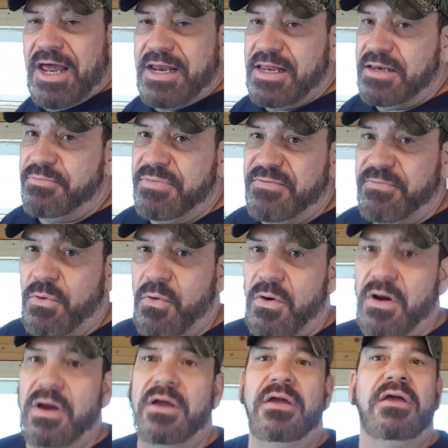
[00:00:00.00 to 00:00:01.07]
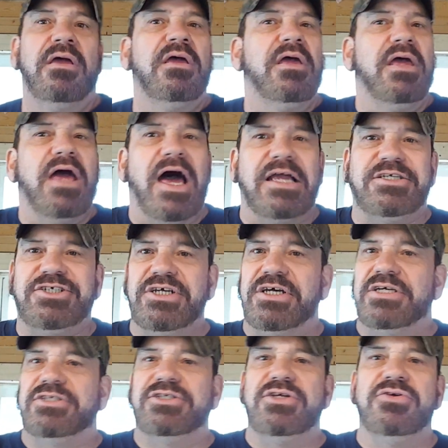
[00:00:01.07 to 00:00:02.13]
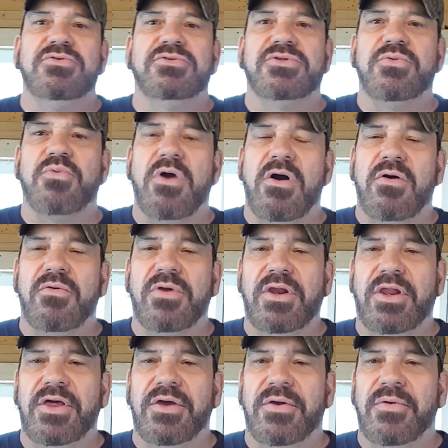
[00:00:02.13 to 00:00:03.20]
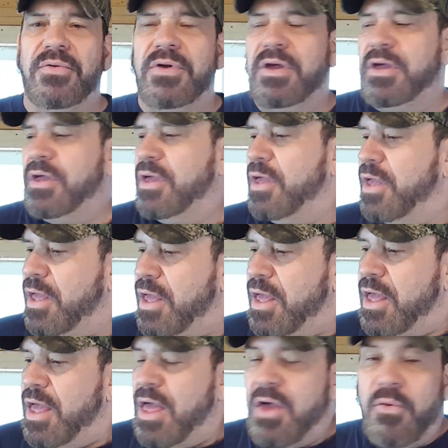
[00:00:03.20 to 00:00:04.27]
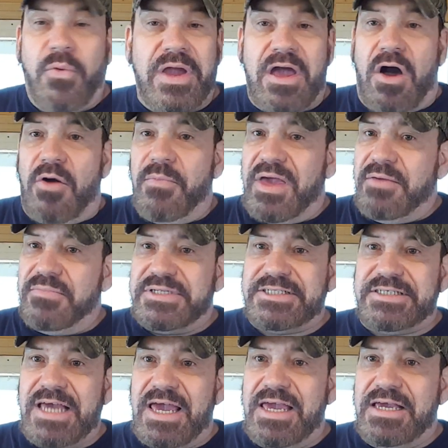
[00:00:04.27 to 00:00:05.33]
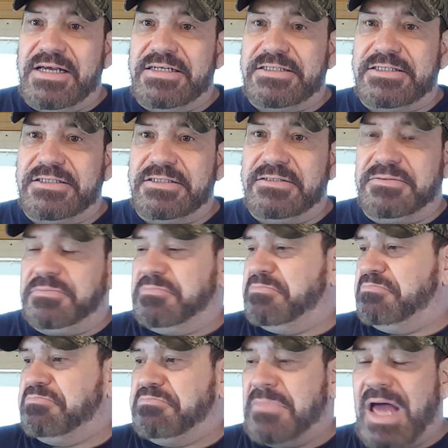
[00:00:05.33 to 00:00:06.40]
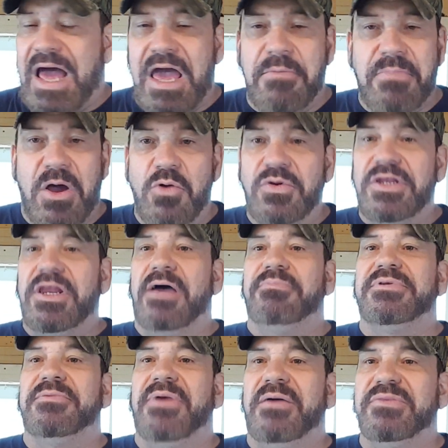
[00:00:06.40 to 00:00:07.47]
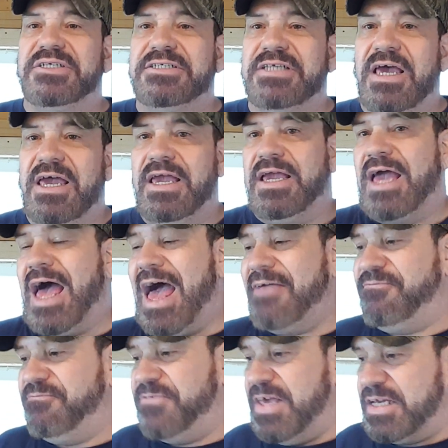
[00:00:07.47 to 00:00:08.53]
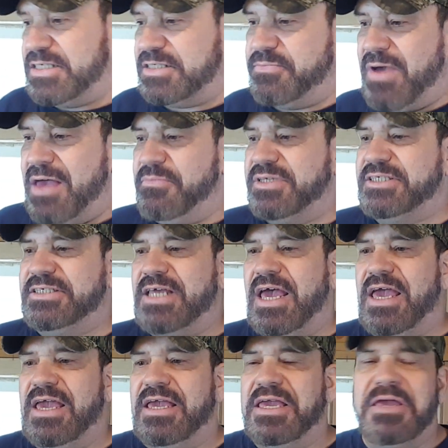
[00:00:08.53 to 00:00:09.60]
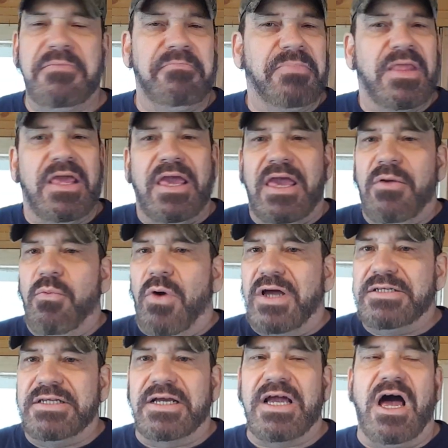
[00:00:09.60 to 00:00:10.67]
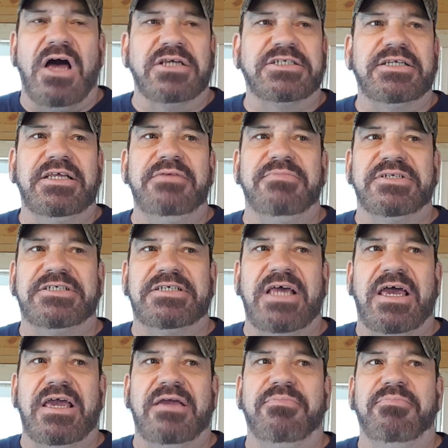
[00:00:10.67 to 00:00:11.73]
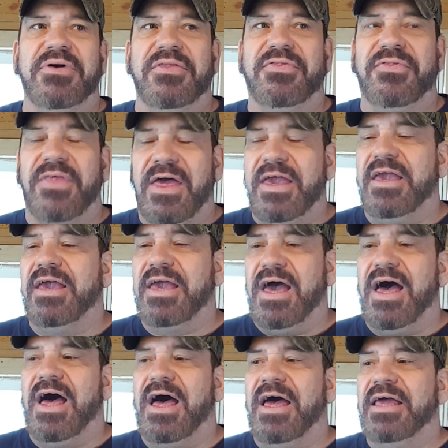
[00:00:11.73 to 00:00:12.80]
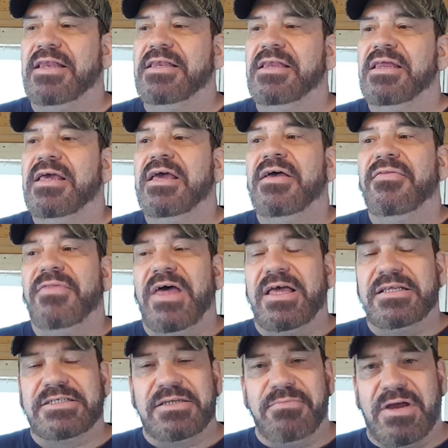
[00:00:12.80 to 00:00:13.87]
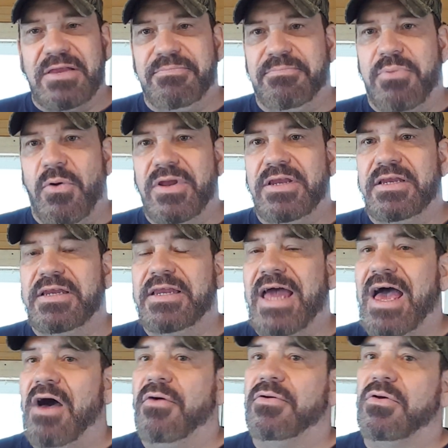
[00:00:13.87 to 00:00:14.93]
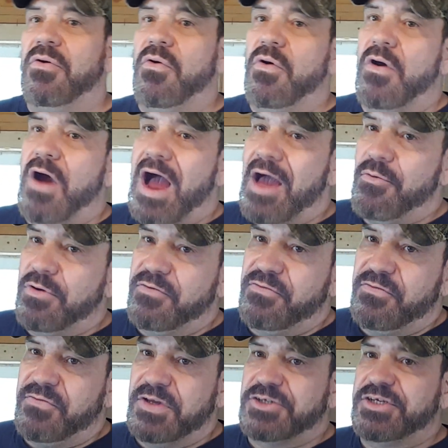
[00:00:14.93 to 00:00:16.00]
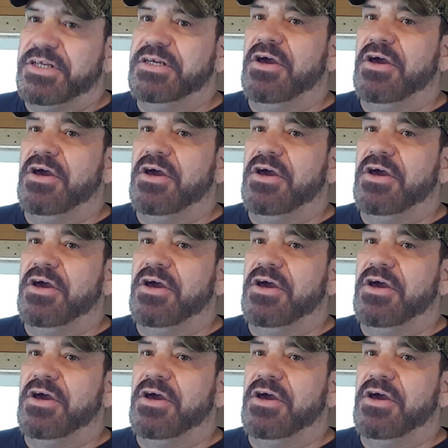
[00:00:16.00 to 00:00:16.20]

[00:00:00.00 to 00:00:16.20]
I didn't before, I just used the wrong glue. We all make mistakes. I am owning up to my mistake. I fixed my mistake. It wasn't a costly mistake, but thank God that somebody pointed it out, or I would have eventually